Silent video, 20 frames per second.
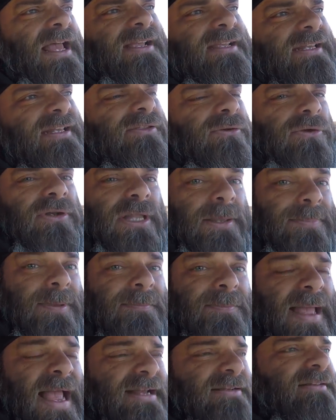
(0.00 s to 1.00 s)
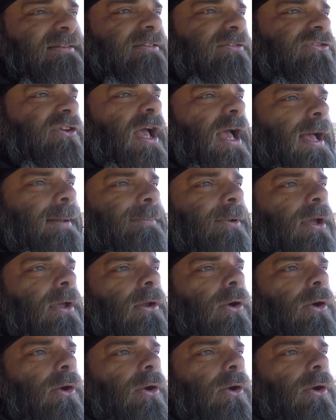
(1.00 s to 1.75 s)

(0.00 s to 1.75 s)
I could either limp it back to the shop